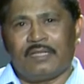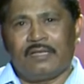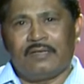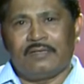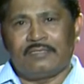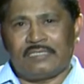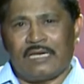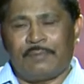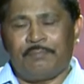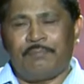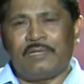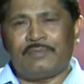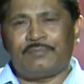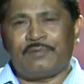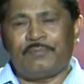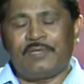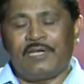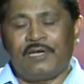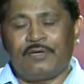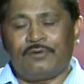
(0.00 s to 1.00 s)
samples
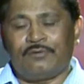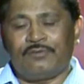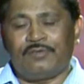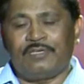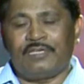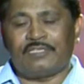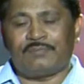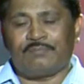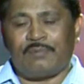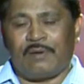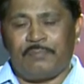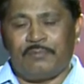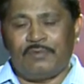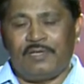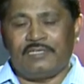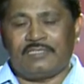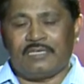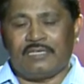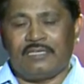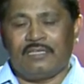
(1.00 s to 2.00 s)
from the heterogeneous
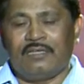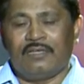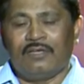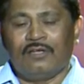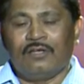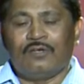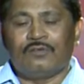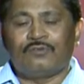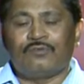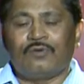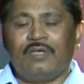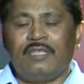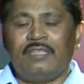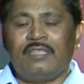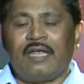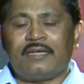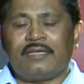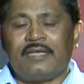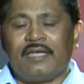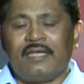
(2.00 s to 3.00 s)
population. So, in
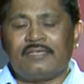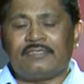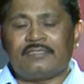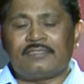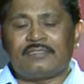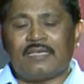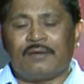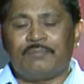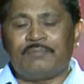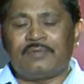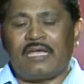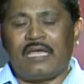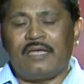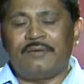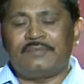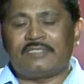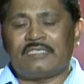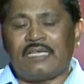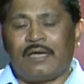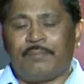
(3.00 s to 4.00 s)
that case
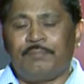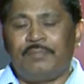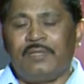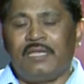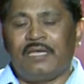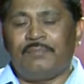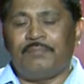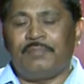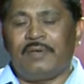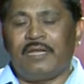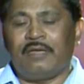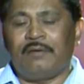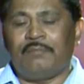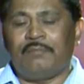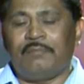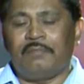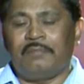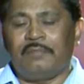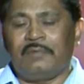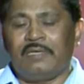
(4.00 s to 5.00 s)
sometimes sampling
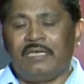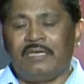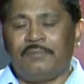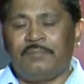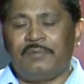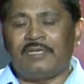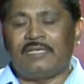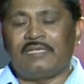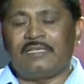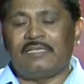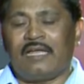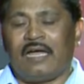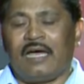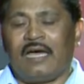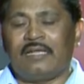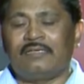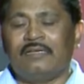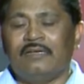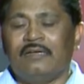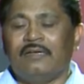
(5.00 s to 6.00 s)
frame, if it is
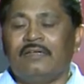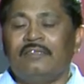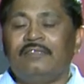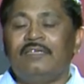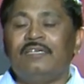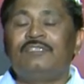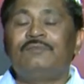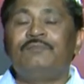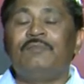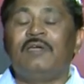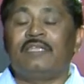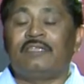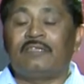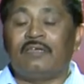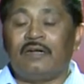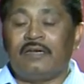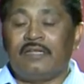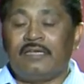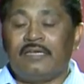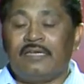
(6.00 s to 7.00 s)
large, this
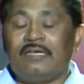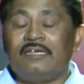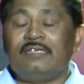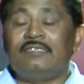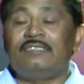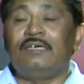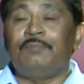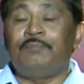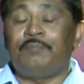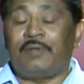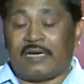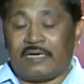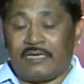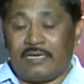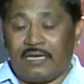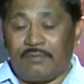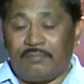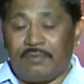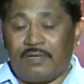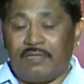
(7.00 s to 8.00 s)
method is
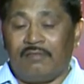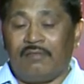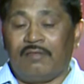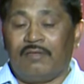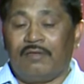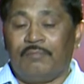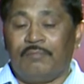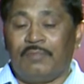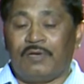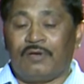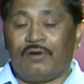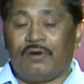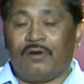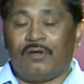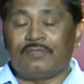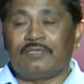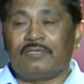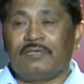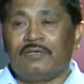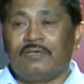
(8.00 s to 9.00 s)
impracticable,
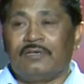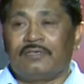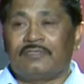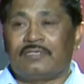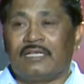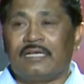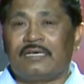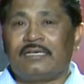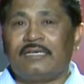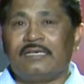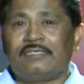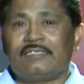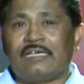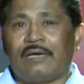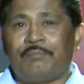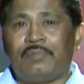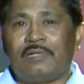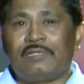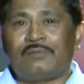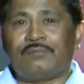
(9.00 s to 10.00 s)
because selecting
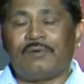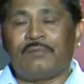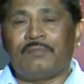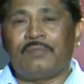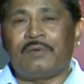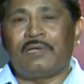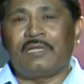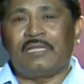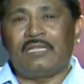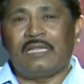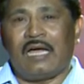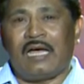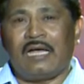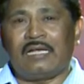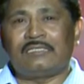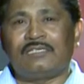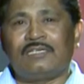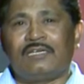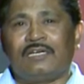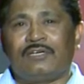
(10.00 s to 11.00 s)
samples from a
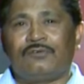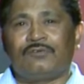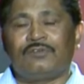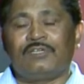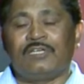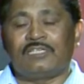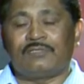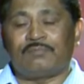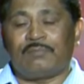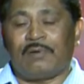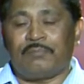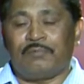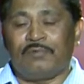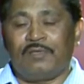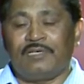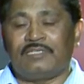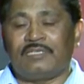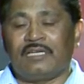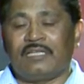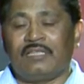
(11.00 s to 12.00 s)
large heterogeneous
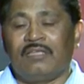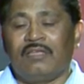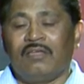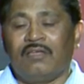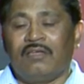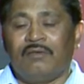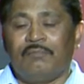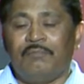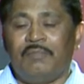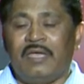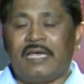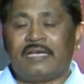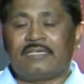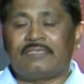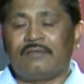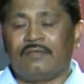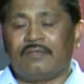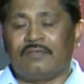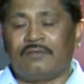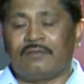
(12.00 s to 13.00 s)
population makes
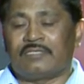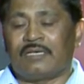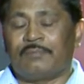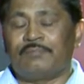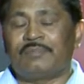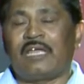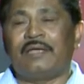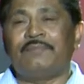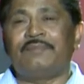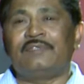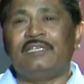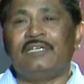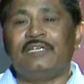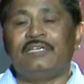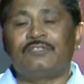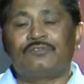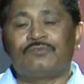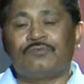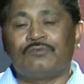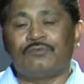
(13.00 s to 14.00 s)
sometimes
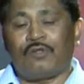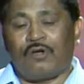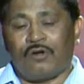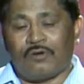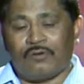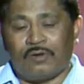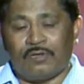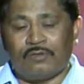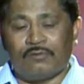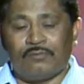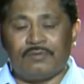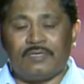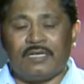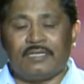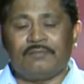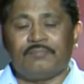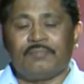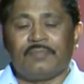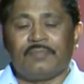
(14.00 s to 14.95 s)
leads to wrong conclusion.